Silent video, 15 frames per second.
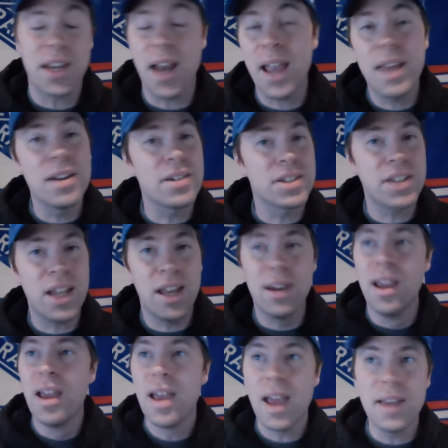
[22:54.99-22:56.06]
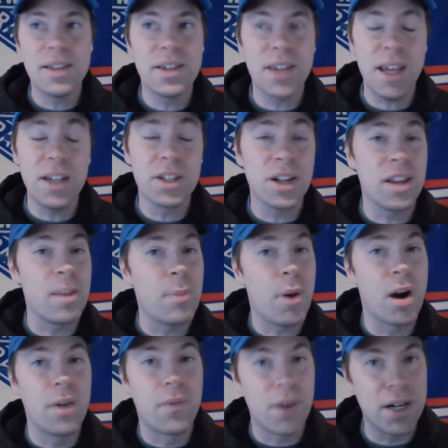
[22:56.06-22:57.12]
And I understand hesitation on the
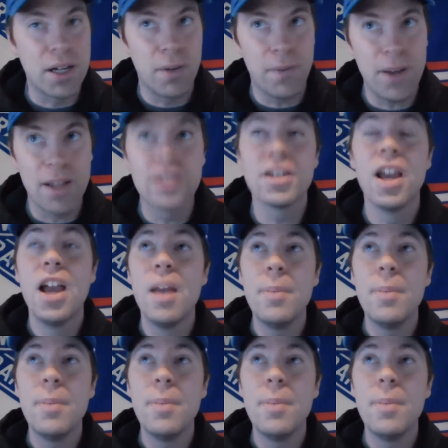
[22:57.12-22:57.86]
part of Ranger fans